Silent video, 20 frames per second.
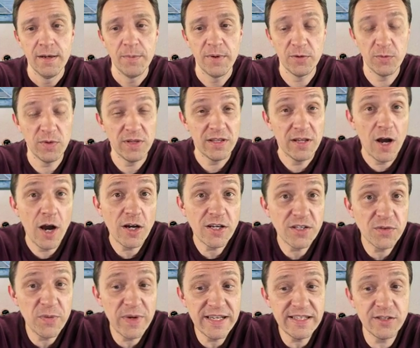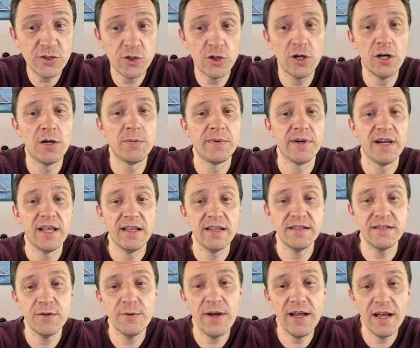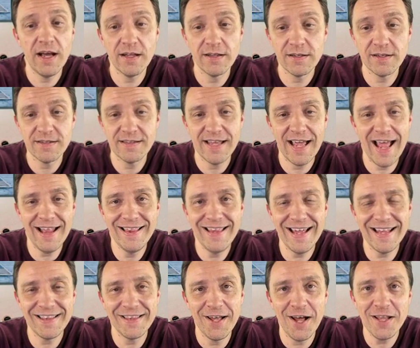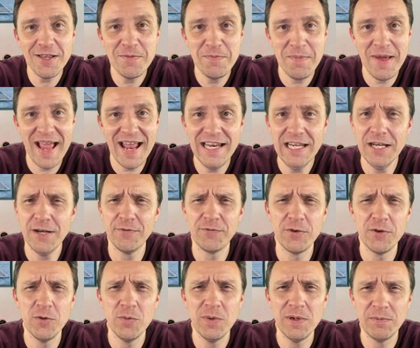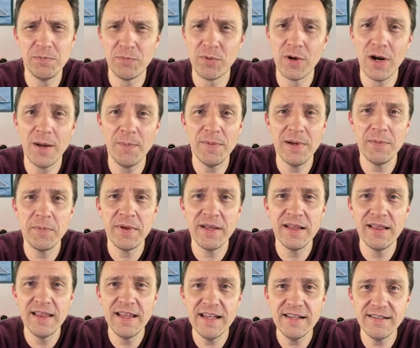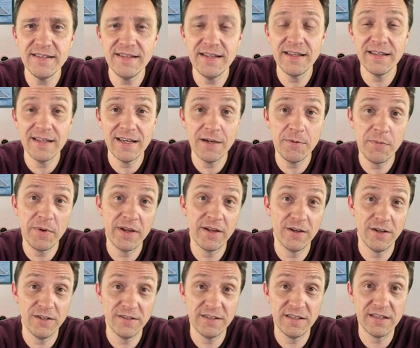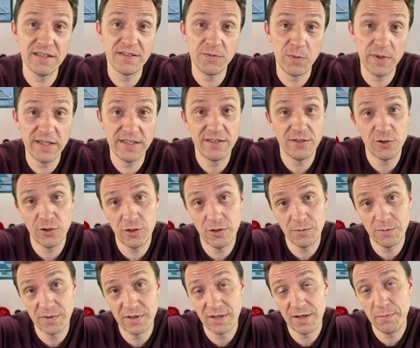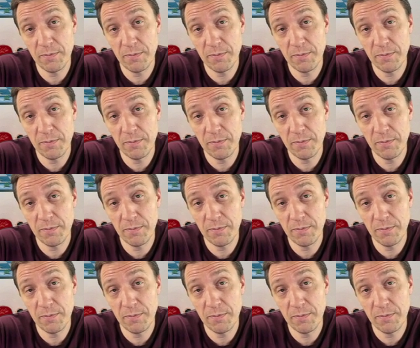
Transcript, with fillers: But we talk Swiss German, and so I understand that not many of you will probably be listening there because it's Swiss German.